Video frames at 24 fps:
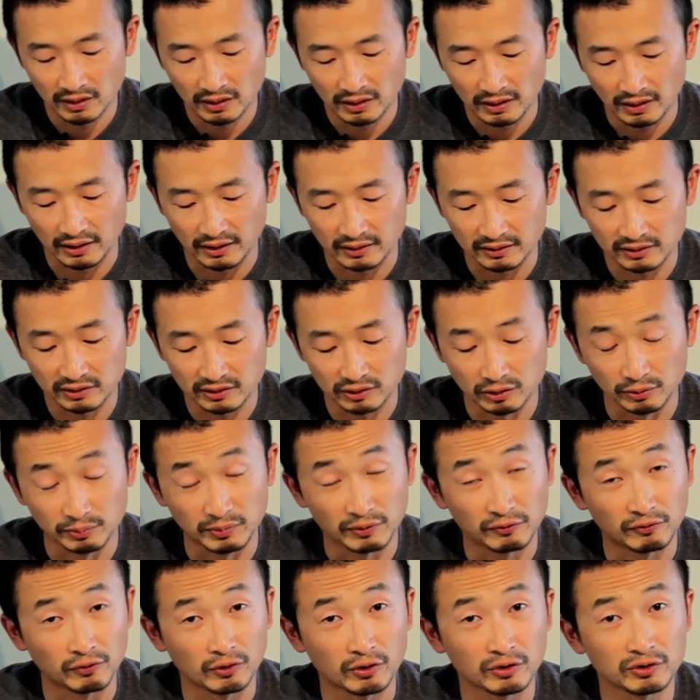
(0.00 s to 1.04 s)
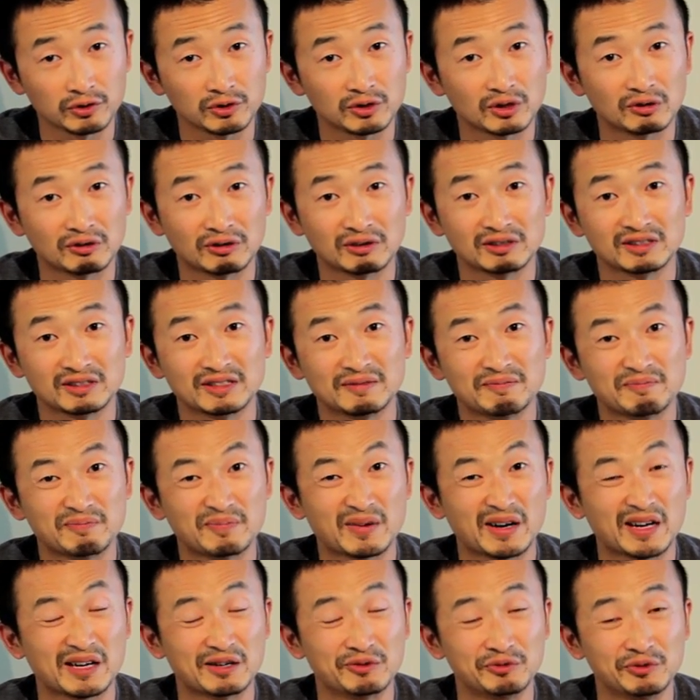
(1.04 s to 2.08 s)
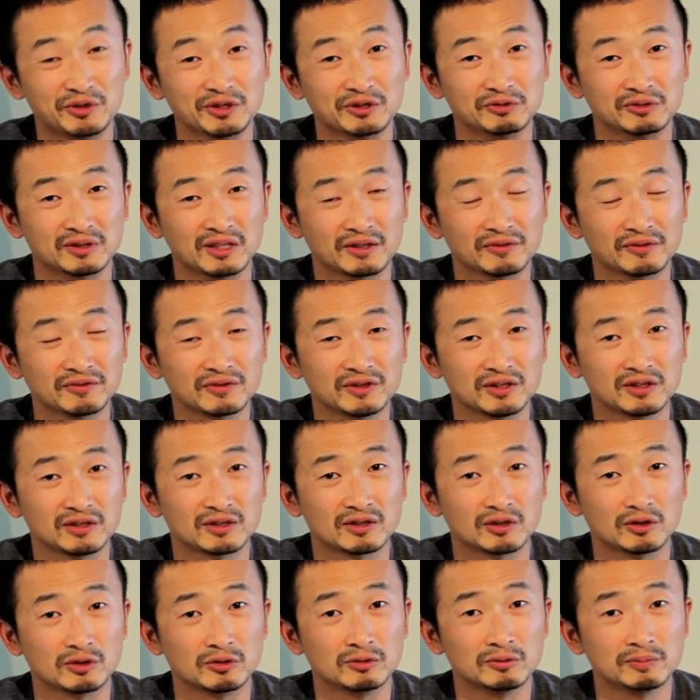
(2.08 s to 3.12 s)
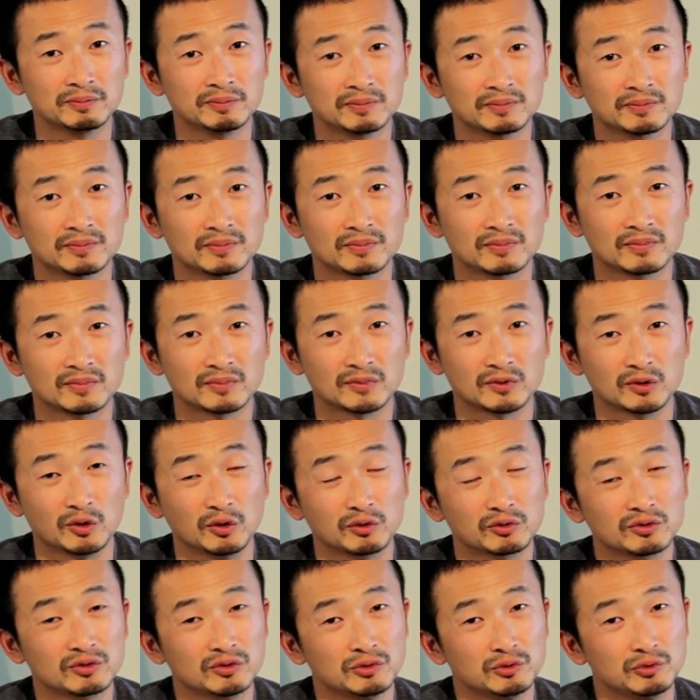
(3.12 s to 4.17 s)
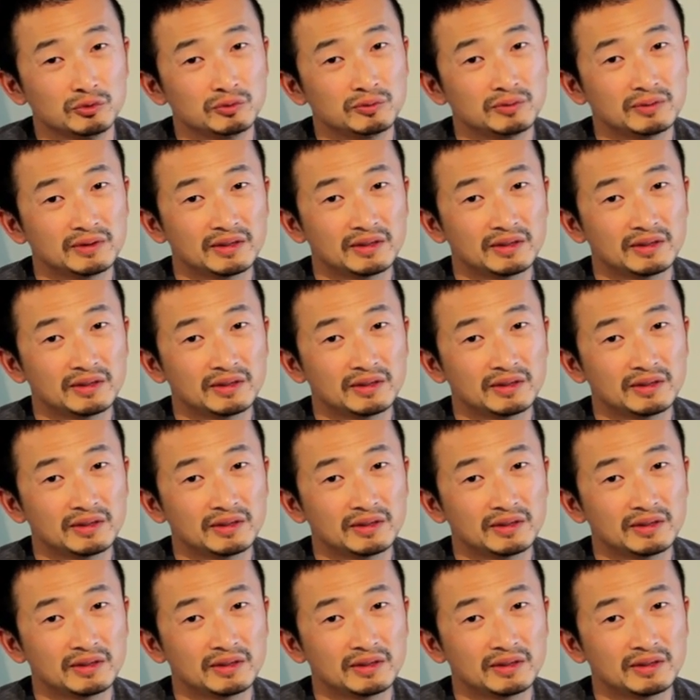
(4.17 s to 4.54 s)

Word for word: Uh, so before you go out and buy a reel, definitely go talk to